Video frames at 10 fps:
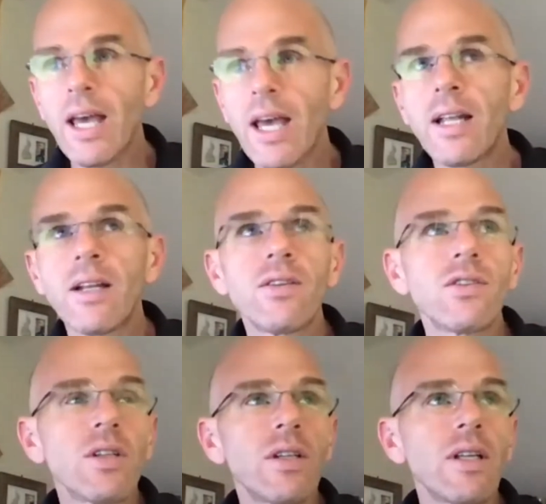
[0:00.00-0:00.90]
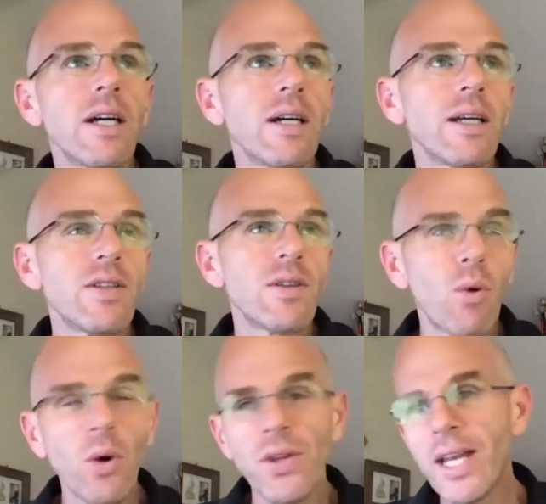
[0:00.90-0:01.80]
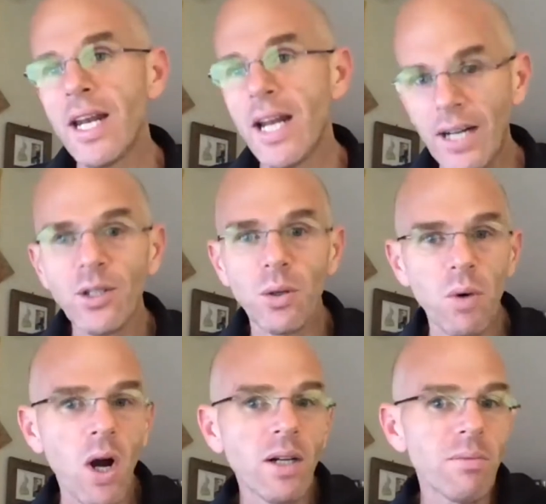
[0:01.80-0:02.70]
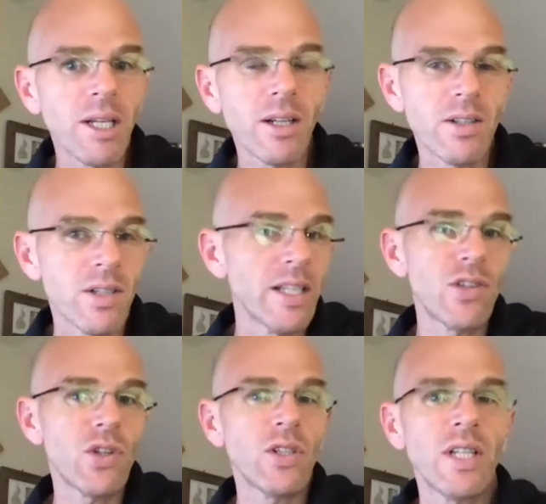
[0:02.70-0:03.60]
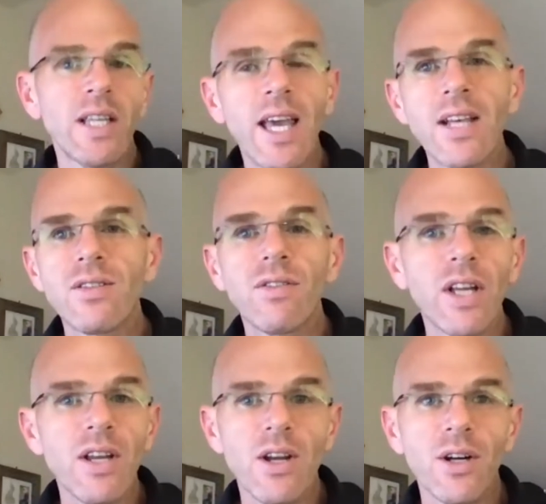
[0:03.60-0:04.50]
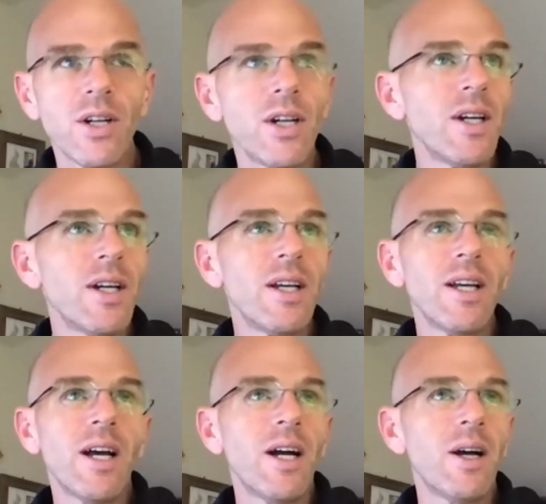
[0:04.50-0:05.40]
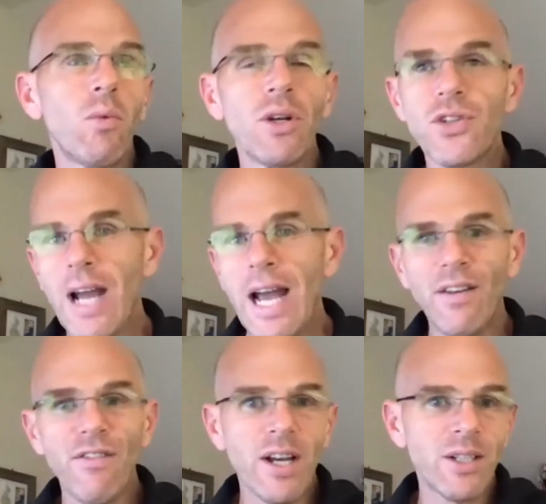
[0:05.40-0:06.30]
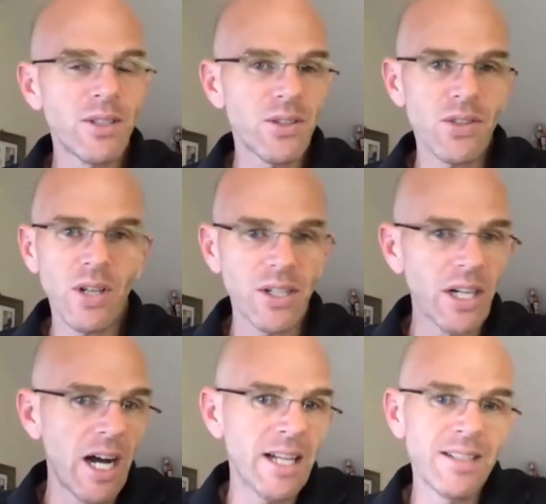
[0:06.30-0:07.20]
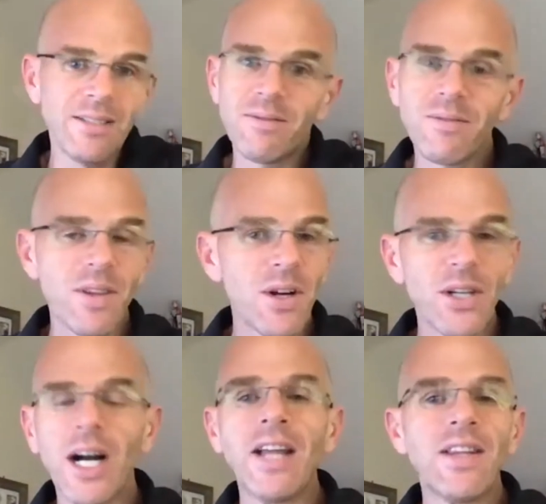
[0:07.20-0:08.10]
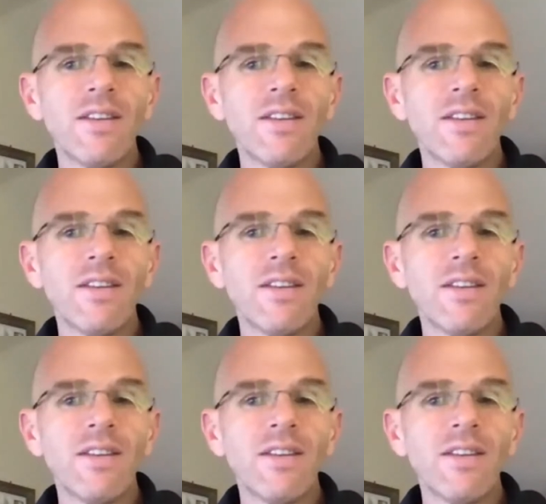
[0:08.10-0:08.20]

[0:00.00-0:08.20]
And uh, it's important that it not go wrong because at least certainly in the case of linear, uh, once your ad avails are gone, they're gone.